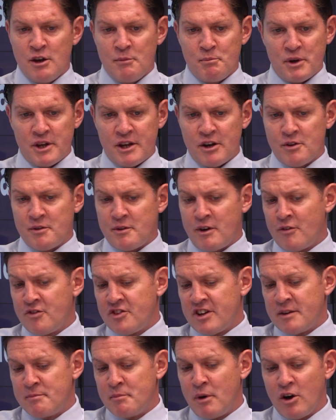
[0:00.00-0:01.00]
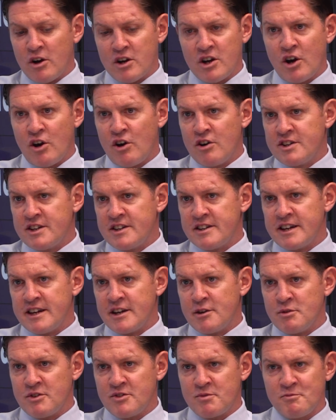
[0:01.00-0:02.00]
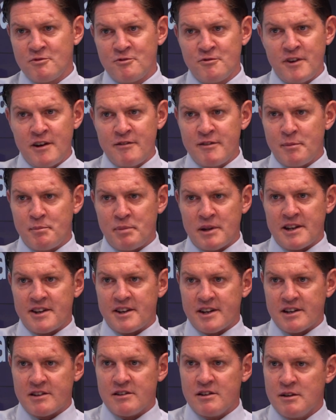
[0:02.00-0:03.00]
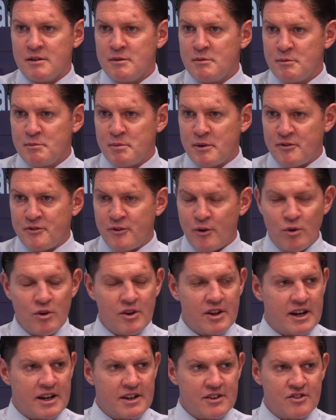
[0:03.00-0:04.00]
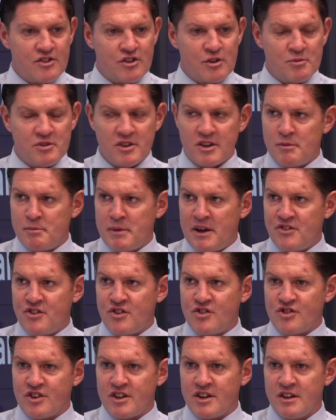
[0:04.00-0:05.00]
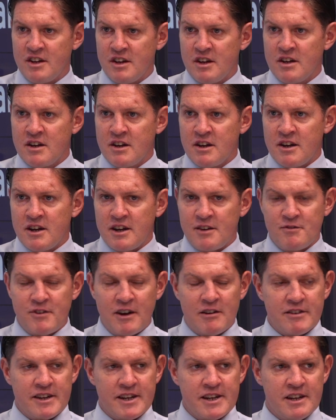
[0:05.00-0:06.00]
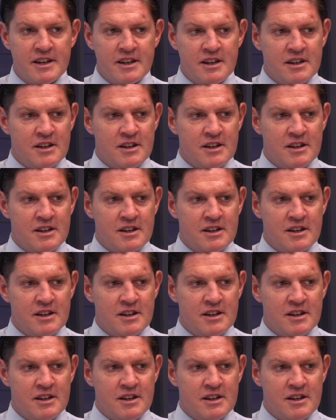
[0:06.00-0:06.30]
But you obviously had Mark Carney there, who was very political before that in terms of the messaging, and very